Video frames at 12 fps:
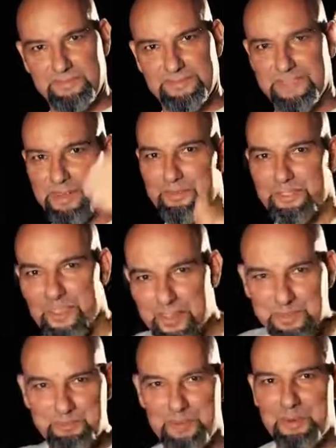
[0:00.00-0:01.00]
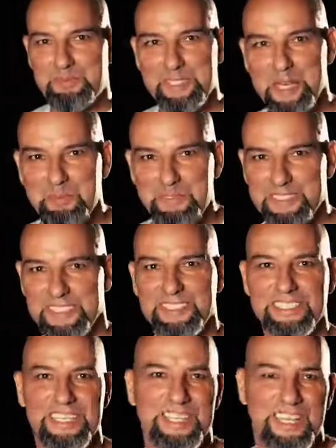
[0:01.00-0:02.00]
I was all pumped up because I
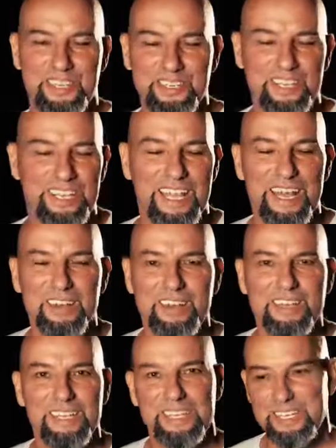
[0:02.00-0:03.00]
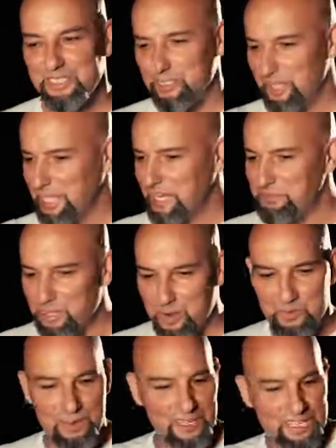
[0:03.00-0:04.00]
just had that good encounter. So he comes
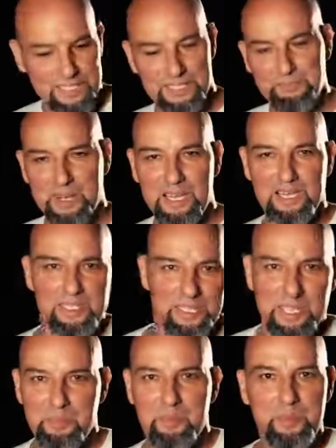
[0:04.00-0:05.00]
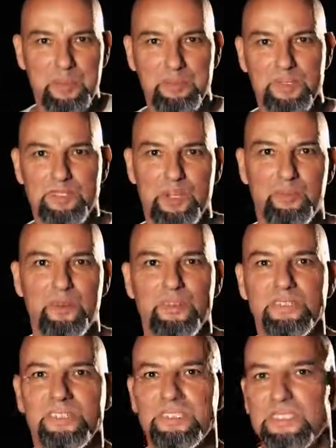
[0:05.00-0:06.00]
over, and I said, my couple people
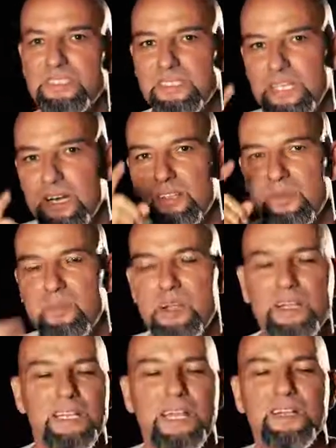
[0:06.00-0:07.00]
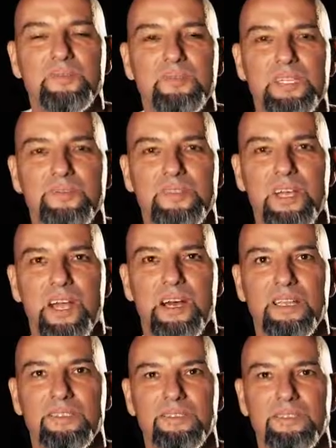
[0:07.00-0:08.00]
interpreters, he says, "Tell the American I don't believe in
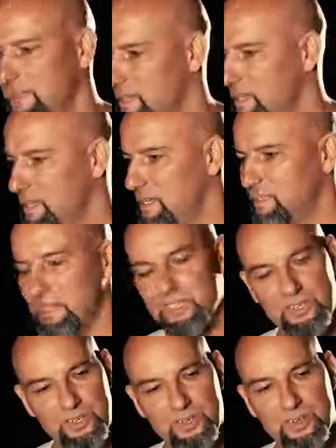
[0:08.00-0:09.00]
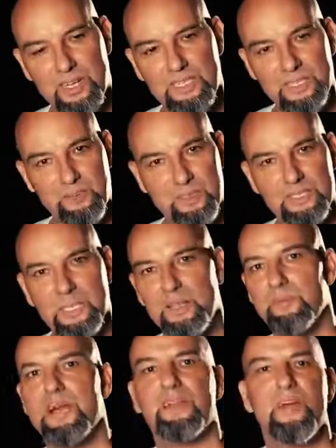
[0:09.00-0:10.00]
God." So I turned to her and I said, "Well, tell
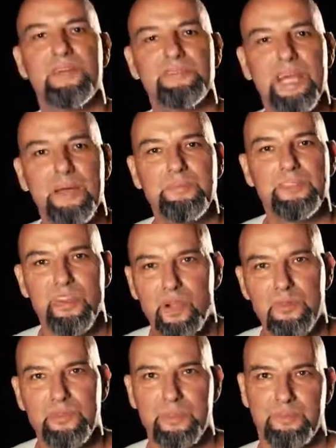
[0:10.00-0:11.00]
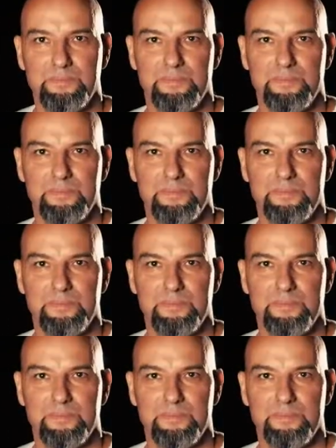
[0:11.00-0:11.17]
him I don't have time to talk with him.